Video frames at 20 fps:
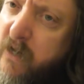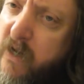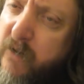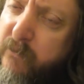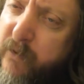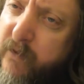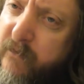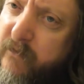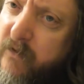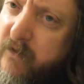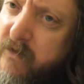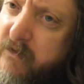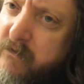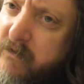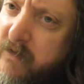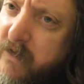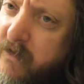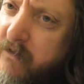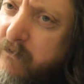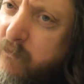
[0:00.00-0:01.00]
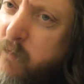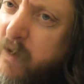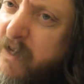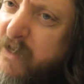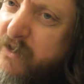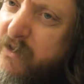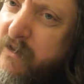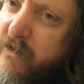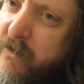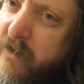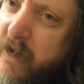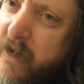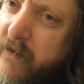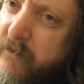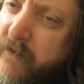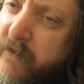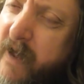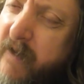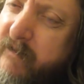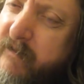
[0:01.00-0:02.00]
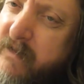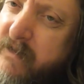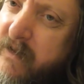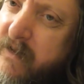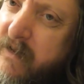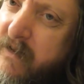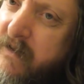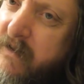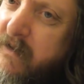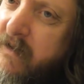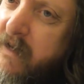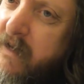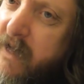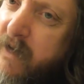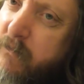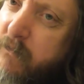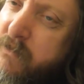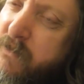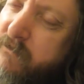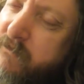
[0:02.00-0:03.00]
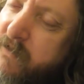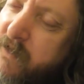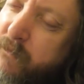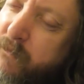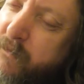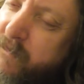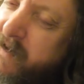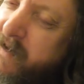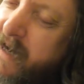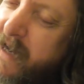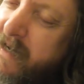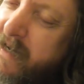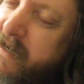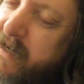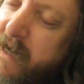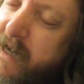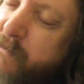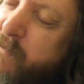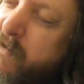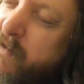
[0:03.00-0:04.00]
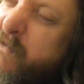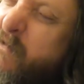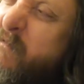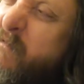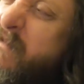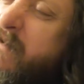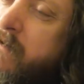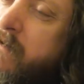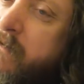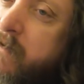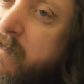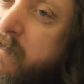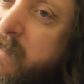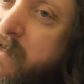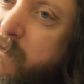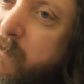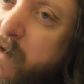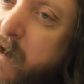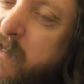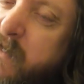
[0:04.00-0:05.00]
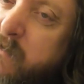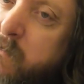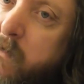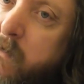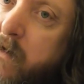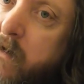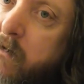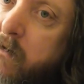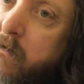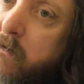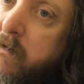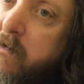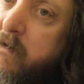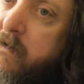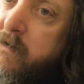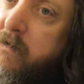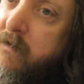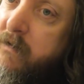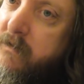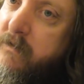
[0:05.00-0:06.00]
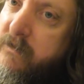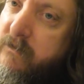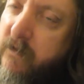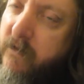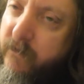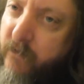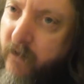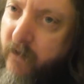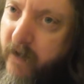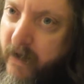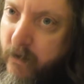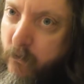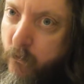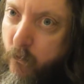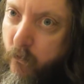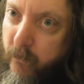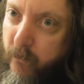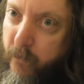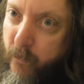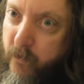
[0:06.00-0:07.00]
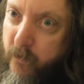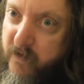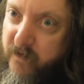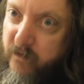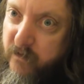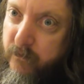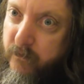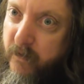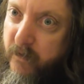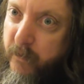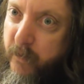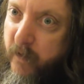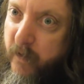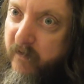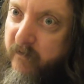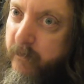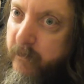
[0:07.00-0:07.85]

going to bother because it was like a Western kind of character, and I wasn't going to bother collecting it, but I thought, oh, actually I might as well. So I've got all the books on my birth